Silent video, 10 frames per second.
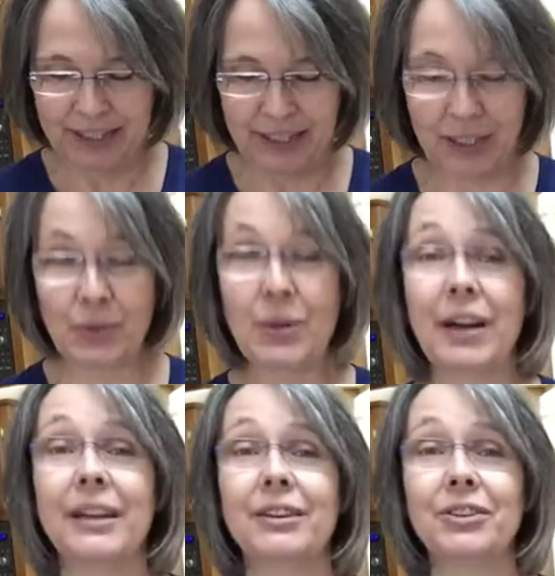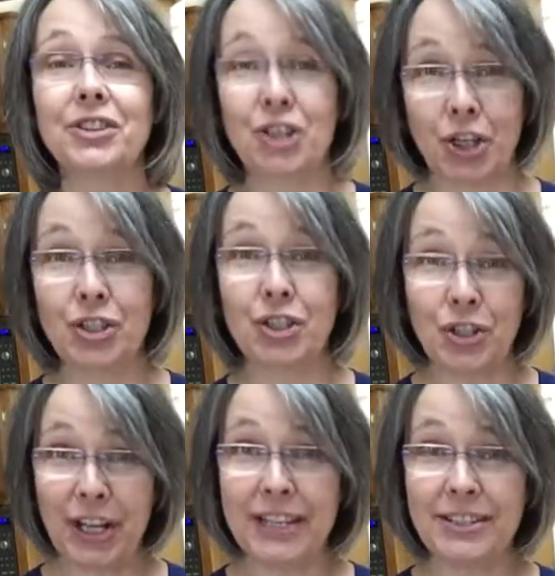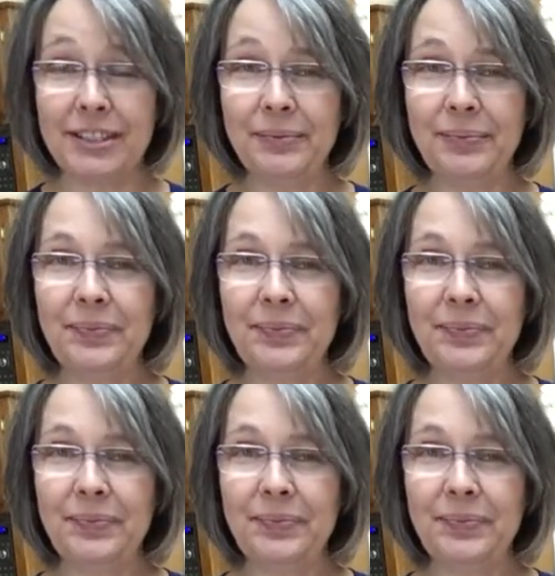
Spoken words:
So I'm gonna talk to you later,